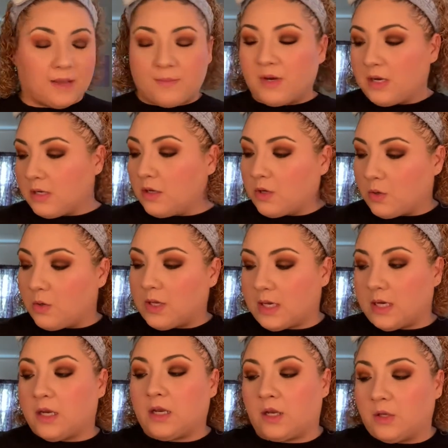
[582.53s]
I'm gonna go
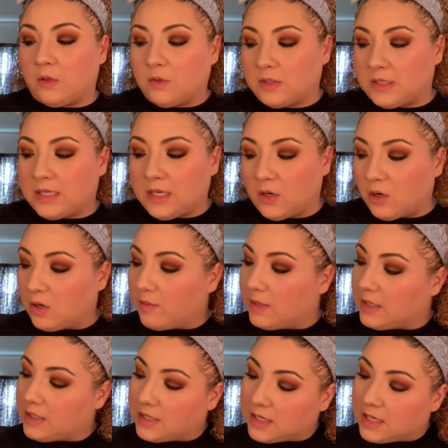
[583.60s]
ahead and use the
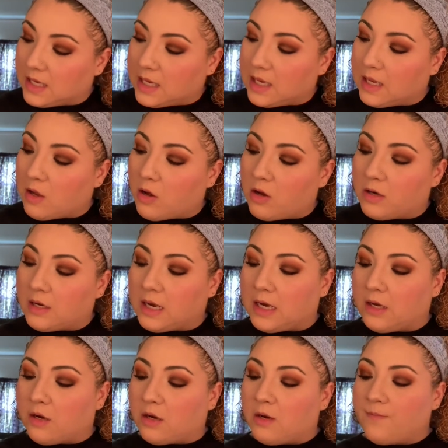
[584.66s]
Urban Decay All
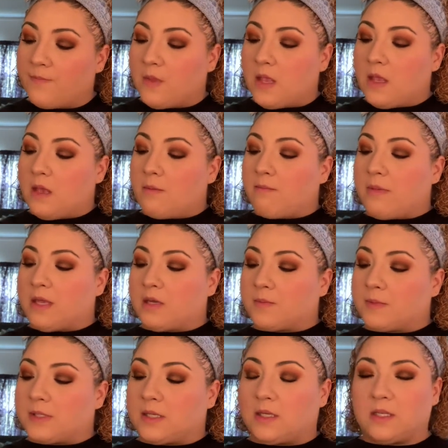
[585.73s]
Nighter Makeup
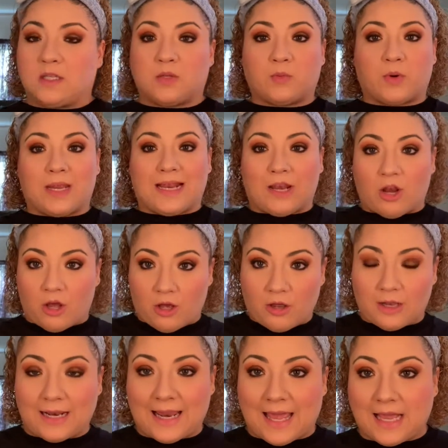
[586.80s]
Setting Spray
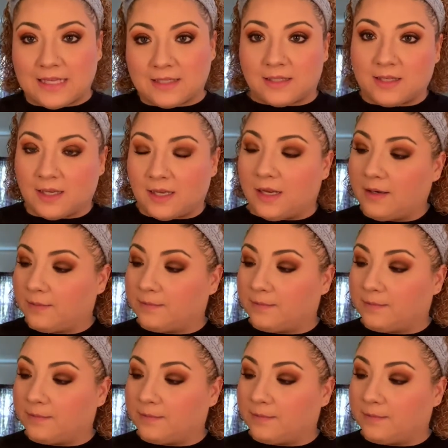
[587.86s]
Long Lasting.